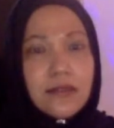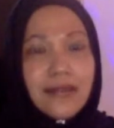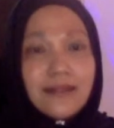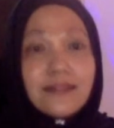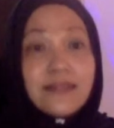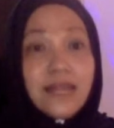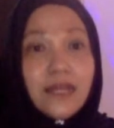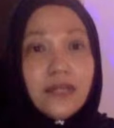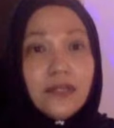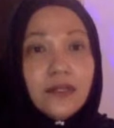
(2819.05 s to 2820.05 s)

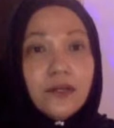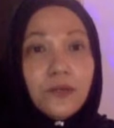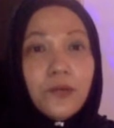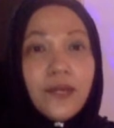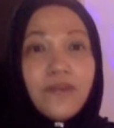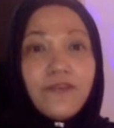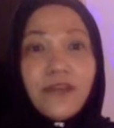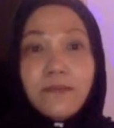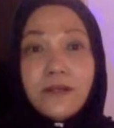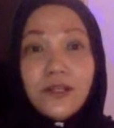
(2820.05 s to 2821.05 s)
understand what
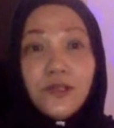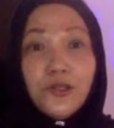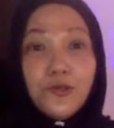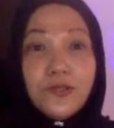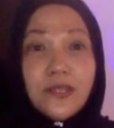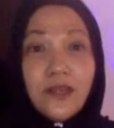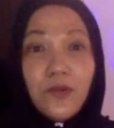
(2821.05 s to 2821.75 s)
fiber you're using,